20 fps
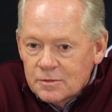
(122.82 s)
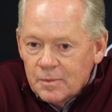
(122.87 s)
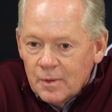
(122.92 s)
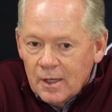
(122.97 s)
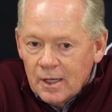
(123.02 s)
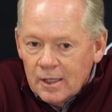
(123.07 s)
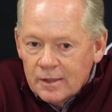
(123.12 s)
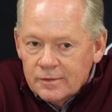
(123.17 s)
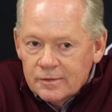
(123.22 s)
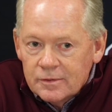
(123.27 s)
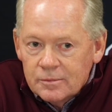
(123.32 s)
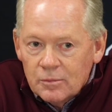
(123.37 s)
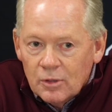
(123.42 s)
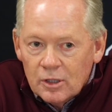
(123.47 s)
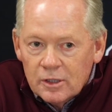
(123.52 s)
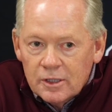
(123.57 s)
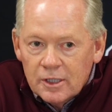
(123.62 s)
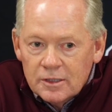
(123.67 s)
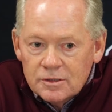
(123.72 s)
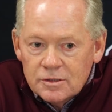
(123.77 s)
spots, and
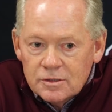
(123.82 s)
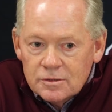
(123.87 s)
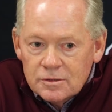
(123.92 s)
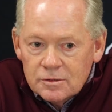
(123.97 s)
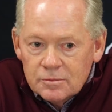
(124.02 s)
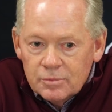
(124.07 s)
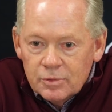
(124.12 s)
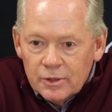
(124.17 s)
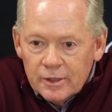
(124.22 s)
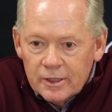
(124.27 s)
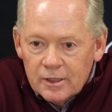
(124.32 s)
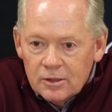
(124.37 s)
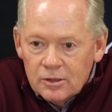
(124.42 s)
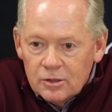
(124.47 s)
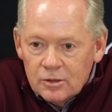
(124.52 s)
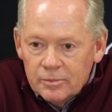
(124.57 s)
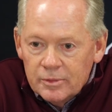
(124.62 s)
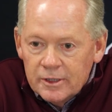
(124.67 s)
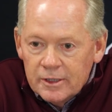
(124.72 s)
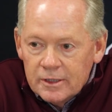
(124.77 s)
Mark Hutchinson played a
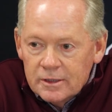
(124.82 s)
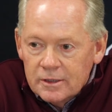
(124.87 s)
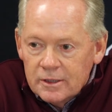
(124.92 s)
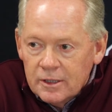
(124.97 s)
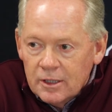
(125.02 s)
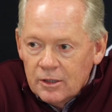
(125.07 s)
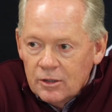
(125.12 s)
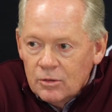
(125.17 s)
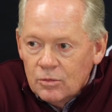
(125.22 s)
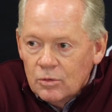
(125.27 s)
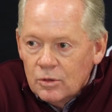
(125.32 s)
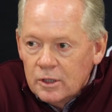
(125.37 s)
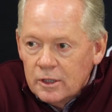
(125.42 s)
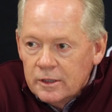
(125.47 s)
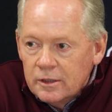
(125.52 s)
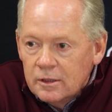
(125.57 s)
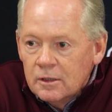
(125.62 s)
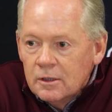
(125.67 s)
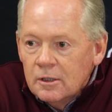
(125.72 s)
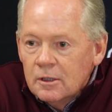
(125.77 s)
little bit at the other
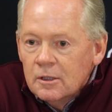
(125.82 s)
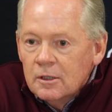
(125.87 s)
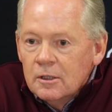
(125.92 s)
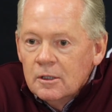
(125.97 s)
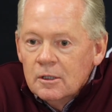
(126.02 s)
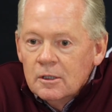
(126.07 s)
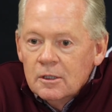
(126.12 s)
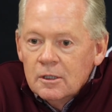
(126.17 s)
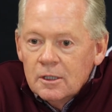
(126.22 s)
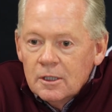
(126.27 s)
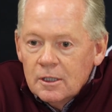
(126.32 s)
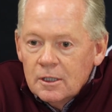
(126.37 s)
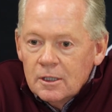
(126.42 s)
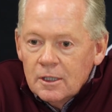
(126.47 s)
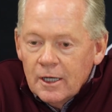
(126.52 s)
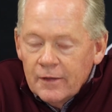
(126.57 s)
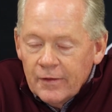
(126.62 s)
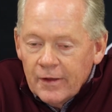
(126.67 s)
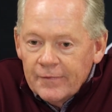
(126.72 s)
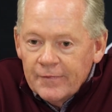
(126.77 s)
one.
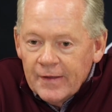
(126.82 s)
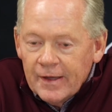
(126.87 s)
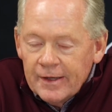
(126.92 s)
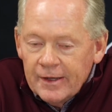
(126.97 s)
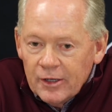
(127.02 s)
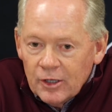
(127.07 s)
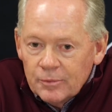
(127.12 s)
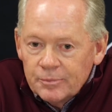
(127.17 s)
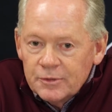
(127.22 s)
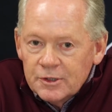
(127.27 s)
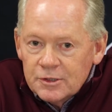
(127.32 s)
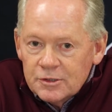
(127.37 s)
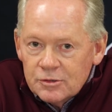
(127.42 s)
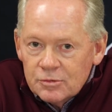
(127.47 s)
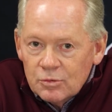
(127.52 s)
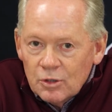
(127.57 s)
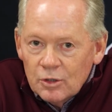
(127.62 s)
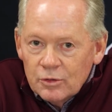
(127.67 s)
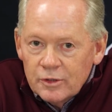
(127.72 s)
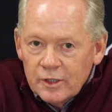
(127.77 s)
I thought that helped us,
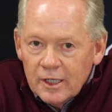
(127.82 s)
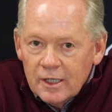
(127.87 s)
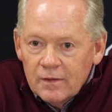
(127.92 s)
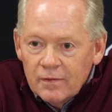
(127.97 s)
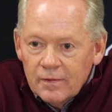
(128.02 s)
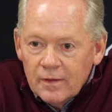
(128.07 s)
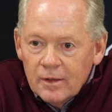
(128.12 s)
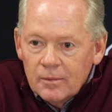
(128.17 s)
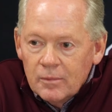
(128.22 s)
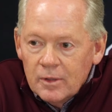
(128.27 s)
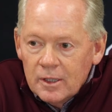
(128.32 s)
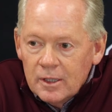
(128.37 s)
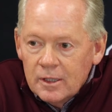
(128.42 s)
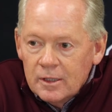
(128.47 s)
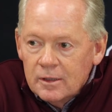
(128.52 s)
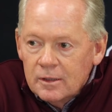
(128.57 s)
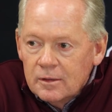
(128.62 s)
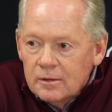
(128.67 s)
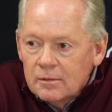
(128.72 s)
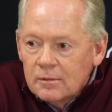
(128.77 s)
rotating them
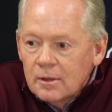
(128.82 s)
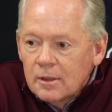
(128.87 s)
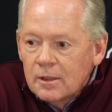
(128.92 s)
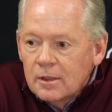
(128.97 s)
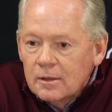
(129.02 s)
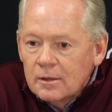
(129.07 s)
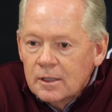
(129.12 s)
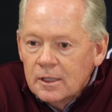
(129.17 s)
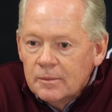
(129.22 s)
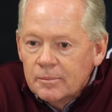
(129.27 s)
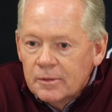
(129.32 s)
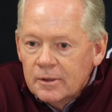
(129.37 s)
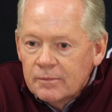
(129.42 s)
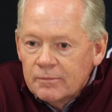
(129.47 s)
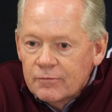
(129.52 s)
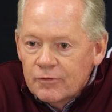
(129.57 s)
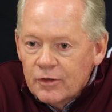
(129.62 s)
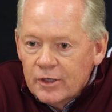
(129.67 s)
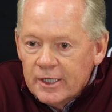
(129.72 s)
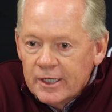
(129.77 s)
in and keeping
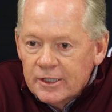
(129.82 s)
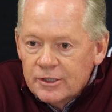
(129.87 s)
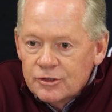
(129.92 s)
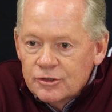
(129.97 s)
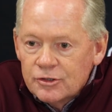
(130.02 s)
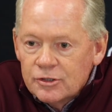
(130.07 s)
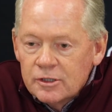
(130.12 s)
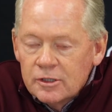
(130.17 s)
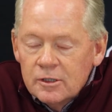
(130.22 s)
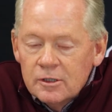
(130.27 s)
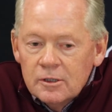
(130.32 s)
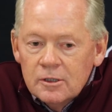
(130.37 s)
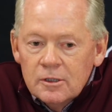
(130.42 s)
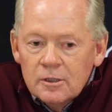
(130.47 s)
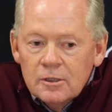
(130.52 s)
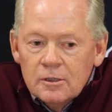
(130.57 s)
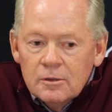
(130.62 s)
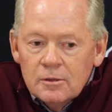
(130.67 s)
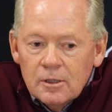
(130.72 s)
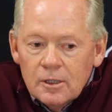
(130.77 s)
them fresh.
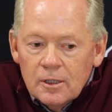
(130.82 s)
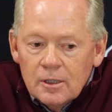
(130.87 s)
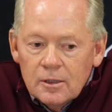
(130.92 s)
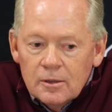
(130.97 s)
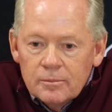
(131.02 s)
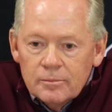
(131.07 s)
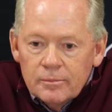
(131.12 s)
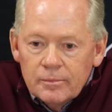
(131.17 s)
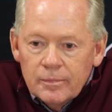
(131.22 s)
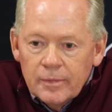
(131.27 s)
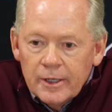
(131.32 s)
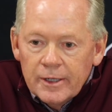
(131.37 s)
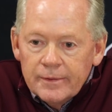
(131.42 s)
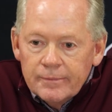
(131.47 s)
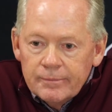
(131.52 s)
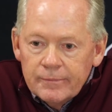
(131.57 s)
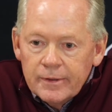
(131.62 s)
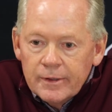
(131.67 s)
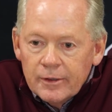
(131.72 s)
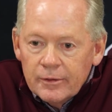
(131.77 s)

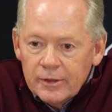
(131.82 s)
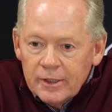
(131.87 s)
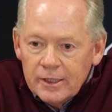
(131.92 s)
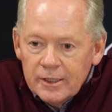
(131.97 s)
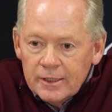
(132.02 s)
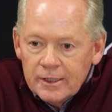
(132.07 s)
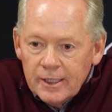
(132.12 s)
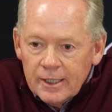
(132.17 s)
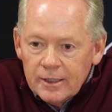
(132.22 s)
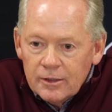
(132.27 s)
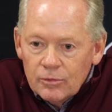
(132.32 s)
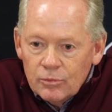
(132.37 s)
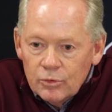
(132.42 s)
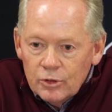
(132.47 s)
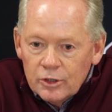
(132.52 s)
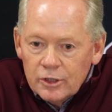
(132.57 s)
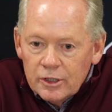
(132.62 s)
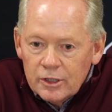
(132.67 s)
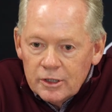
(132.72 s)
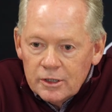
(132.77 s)
But, you know, Ian had a
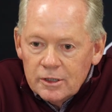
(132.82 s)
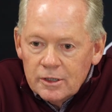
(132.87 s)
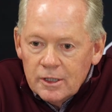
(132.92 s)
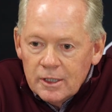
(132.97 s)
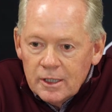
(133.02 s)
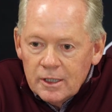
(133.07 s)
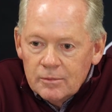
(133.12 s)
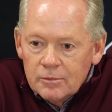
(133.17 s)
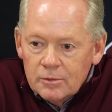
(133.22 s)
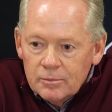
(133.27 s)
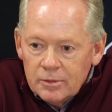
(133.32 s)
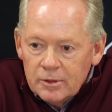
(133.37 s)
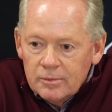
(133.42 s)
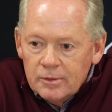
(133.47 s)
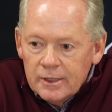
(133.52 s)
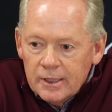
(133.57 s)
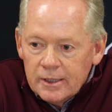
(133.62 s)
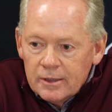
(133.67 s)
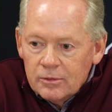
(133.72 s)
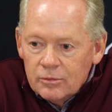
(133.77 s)
really good game and
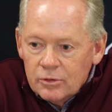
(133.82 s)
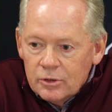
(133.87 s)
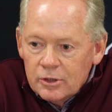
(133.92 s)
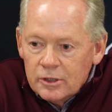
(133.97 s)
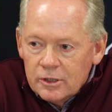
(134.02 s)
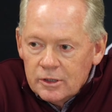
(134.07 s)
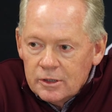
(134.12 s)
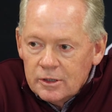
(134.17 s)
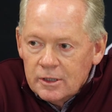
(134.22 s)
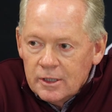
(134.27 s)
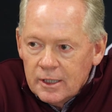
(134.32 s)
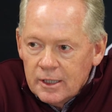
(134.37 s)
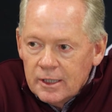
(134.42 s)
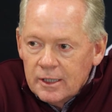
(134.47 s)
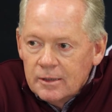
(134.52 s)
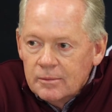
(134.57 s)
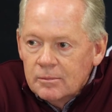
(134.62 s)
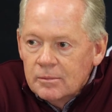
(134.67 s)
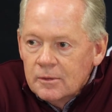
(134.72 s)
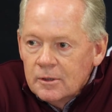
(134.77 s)
BB had a really good
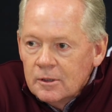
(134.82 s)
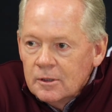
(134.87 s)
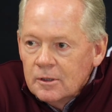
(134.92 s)
game,